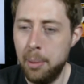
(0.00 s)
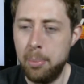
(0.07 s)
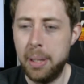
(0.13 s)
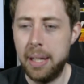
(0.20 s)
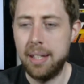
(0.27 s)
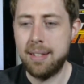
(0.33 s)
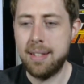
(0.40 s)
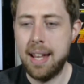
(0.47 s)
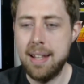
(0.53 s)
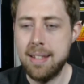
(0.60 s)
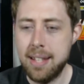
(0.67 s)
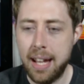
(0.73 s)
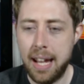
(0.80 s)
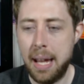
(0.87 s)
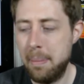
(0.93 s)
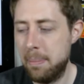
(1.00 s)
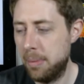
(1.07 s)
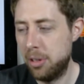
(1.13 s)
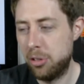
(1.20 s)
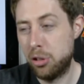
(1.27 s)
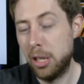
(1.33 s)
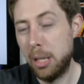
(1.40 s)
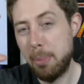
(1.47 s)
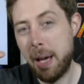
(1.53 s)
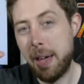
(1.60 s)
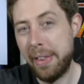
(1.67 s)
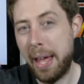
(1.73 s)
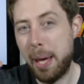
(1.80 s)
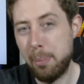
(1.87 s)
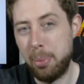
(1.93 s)
But at the same time, they're still
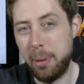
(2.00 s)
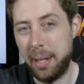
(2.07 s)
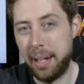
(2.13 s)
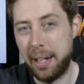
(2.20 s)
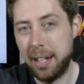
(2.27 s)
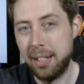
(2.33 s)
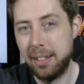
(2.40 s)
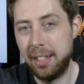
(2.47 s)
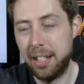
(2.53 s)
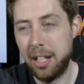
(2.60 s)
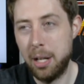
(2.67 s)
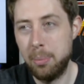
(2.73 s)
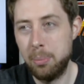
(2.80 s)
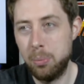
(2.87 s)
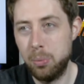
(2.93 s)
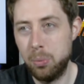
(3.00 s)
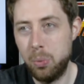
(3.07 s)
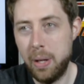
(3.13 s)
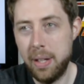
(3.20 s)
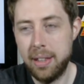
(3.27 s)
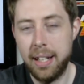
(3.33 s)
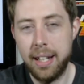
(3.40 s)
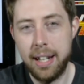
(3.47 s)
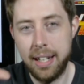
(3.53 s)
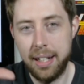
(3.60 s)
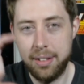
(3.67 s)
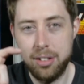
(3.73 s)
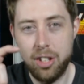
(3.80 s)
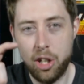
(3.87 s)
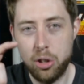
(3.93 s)
about that big. They come with like an
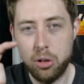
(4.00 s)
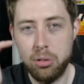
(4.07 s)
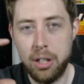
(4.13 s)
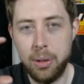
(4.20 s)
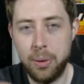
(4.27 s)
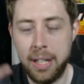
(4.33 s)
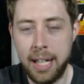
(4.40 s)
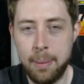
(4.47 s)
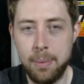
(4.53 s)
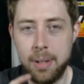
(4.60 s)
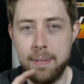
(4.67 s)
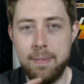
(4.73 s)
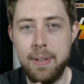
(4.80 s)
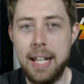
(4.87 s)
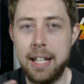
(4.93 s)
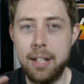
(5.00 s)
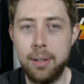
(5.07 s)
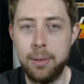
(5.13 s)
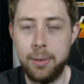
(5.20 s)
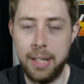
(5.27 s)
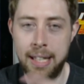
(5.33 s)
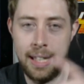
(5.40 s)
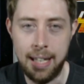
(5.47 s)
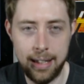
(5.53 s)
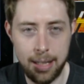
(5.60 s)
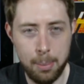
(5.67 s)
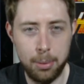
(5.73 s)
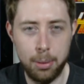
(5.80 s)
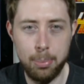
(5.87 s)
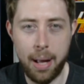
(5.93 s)
accessory, or you can get with the vehicle, you can get
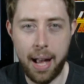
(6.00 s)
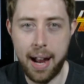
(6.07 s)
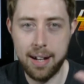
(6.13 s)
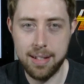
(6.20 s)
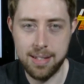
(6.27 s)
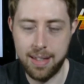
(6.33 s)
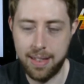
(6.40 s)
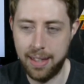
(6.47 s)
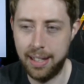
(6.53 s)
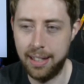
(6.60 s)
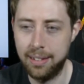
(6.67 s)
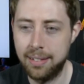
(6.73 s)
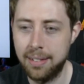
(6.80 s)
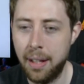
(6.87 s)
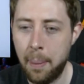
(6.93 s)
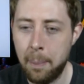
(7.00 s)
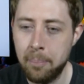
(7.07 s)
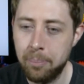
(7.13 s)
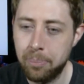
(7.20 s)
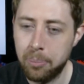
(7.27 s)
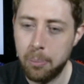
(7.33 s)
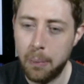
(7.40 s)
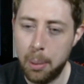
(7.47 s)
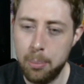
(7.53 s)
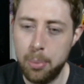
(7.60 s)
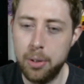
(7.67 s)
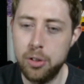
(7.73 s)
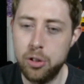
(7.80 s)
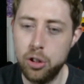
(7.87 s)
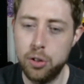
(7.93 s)
double packs and things.
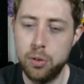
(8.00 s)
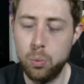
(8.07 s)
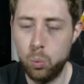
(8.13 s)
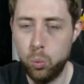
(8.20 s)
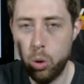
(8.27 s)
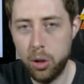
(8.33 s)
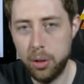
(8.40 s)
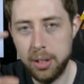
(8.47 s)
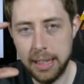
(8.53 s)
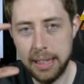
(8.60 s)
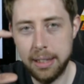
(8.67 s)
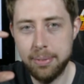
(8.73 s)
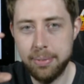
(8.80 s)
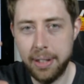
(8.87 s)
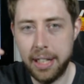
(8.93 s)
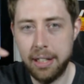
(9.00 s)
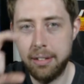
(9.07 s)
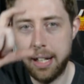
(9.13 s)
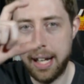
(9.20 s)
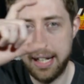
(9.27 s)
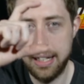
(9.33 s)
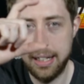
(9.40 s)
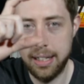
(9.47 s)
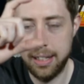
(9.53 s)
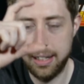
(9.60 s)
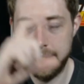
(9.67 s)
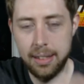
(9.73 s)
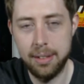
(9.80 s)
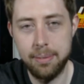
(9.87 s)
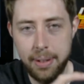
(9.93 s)
But just one little figure and
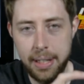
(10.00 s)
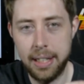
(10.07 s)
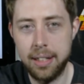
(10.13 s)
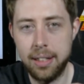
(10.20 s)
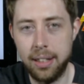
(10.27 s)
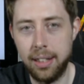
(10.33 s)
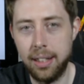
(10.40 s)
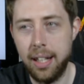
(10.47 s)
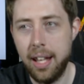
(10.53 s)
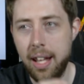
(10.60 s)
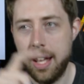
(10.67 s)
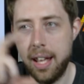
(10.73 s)
a little vehicle